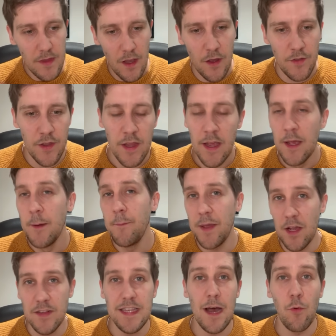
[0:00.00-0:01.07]
and
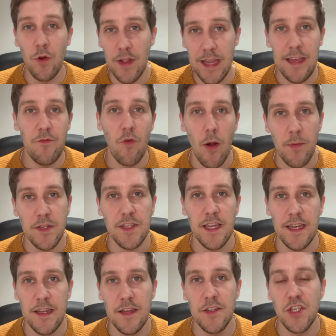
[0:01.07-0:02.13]
because that would leave
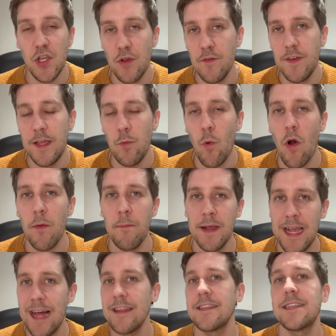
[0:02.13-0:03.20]
Robertson in a 2v1,
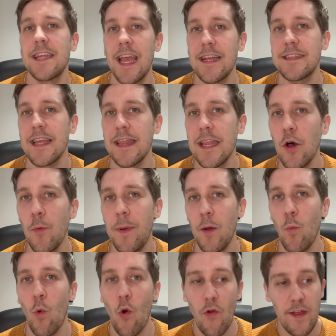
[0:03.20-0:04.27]
McAllister gets a little
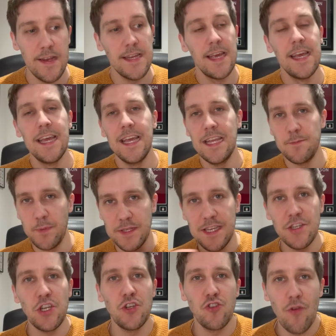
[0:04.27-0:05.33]
bit worried. His
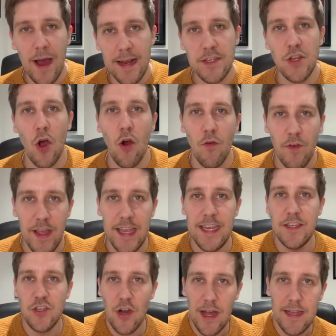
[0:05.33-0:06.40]
position drags over.
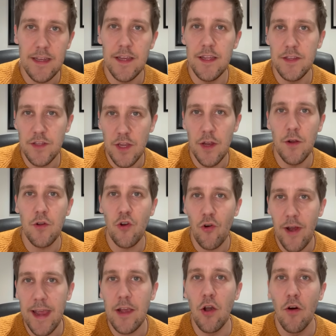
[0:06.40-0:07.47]
He's trying to,
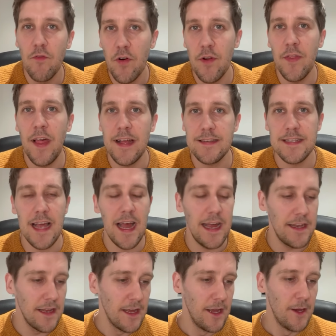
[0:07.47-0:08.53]
create cover on that
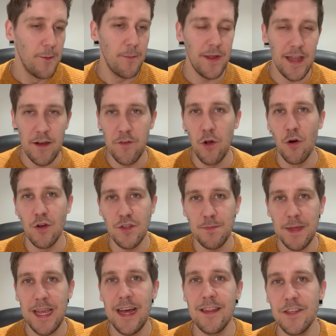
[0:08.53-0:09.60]
side. But then, of course,
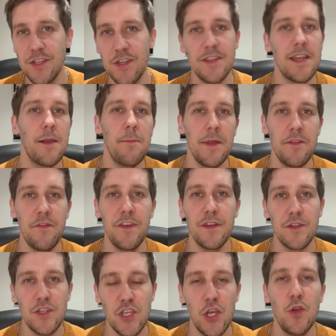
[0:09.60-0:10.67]
McAllister's in the
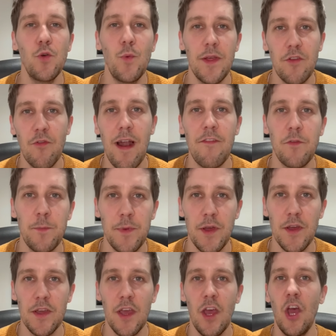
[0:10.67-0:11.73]
midfield too with
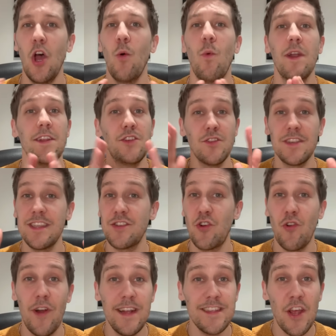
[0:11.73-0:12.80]
Gravenberch. And what it does is
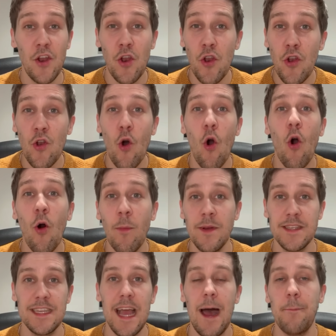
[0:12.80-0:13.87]
creates an
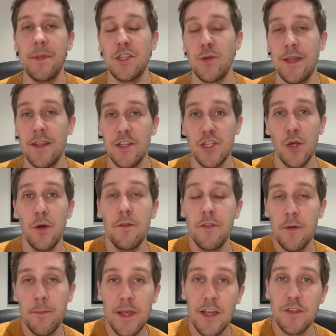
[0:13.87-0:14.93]
enormous gap between the two of
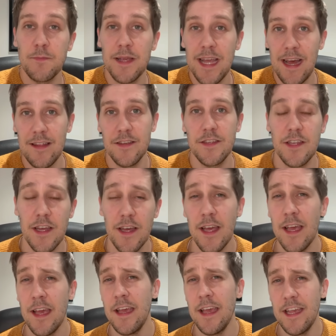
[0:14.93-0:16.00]
them, because McAllister
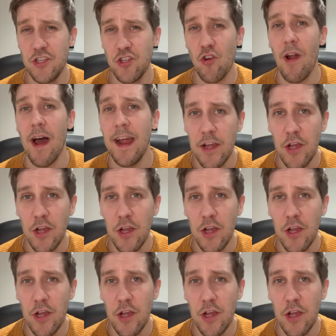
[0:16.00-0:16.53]
is trying to